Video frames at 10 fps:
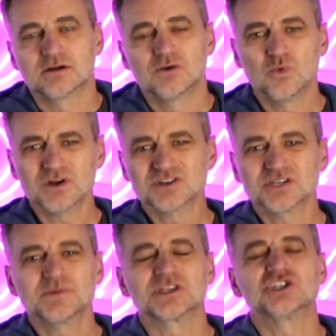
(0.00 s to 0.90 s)
What are
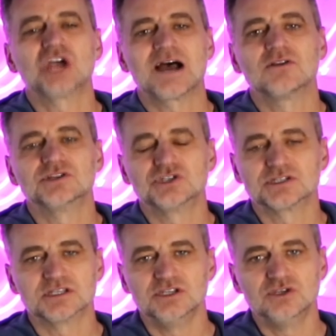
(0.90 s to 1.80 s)
some of the
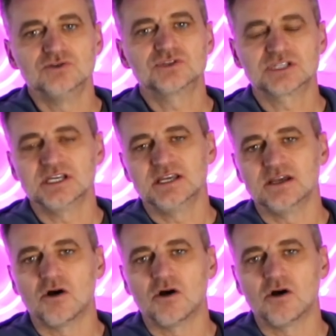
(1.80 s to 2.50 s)
challenges that you see